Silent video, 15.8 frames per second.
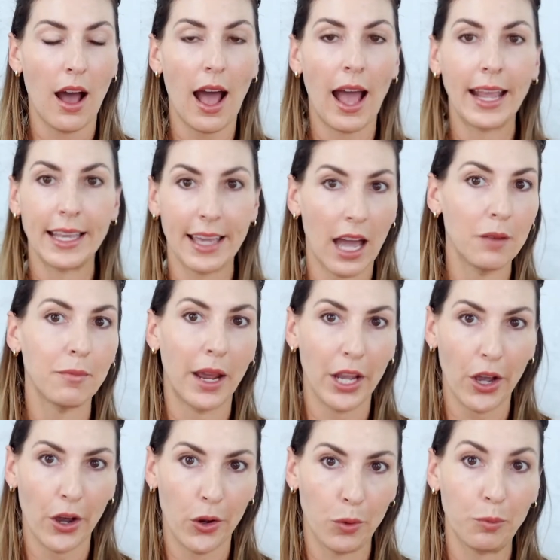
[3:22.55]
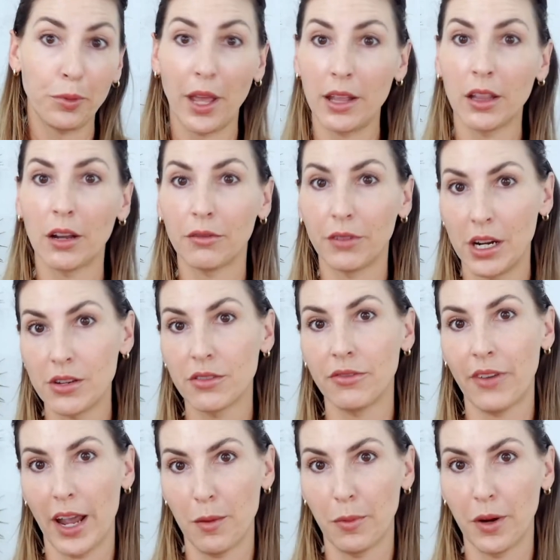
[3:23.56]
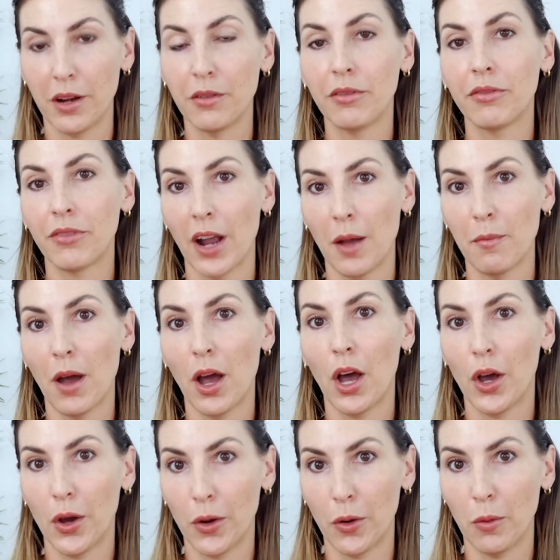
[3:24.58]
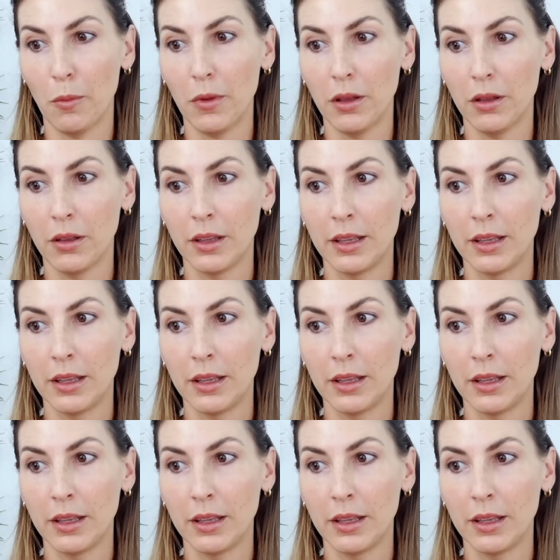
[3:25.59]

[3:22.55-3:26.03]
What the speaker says: I get my own platelet-rich fibrin from home,